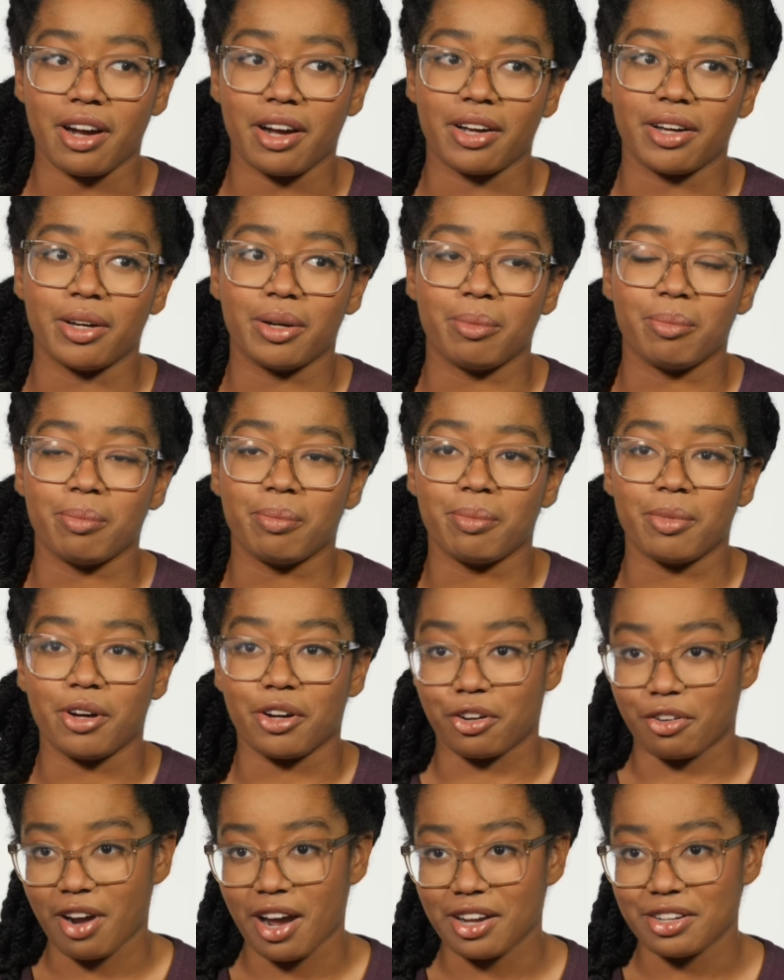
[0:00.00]
I am a
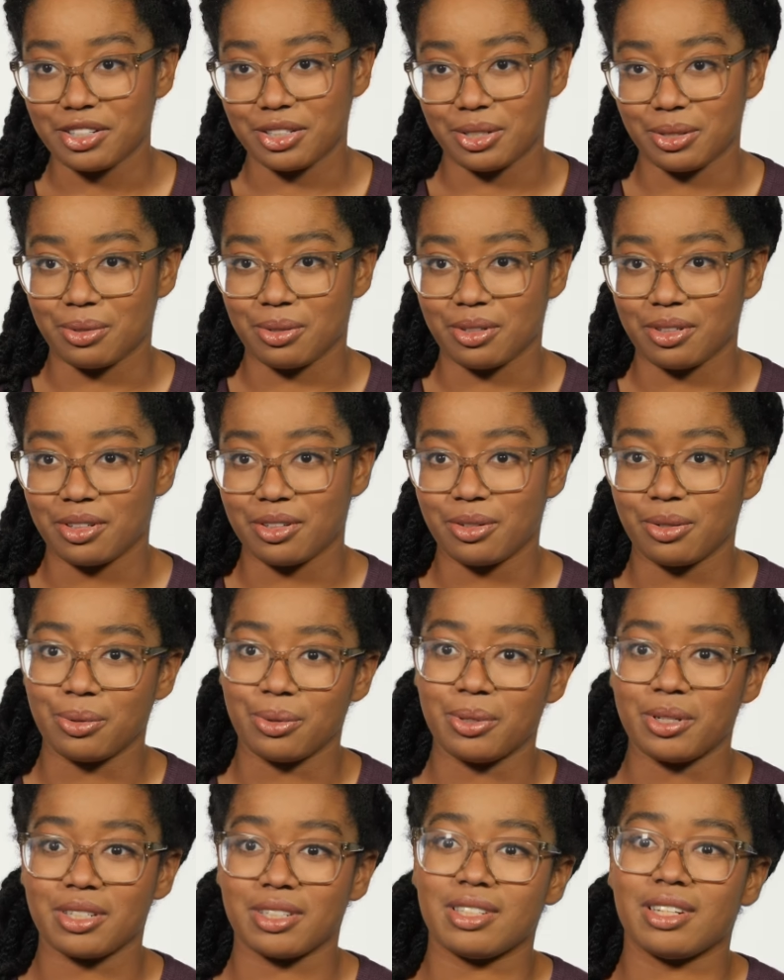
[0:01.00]
grad student
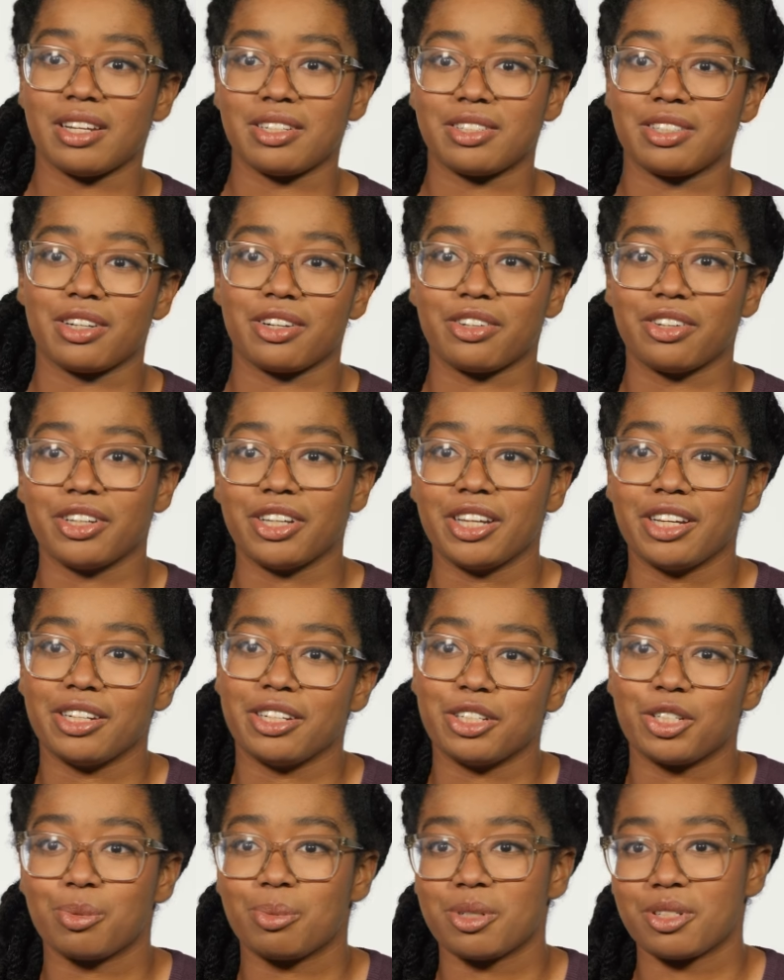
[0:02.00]
who isn't necessarily in
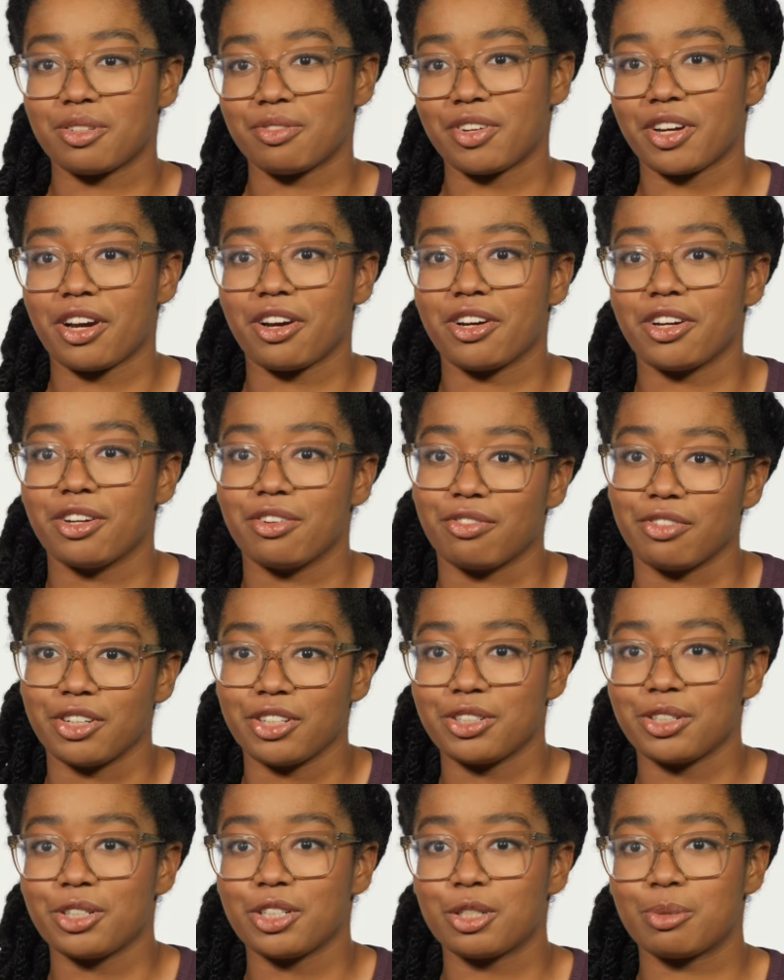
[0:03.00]
a specific area of
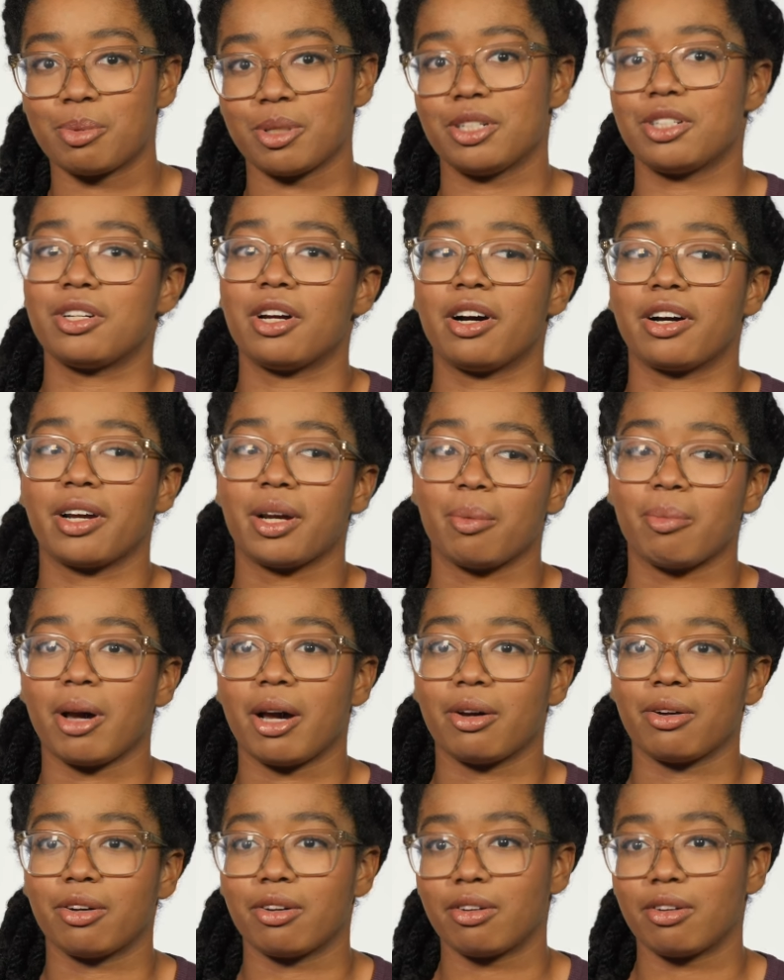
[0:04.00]
research, but's talking about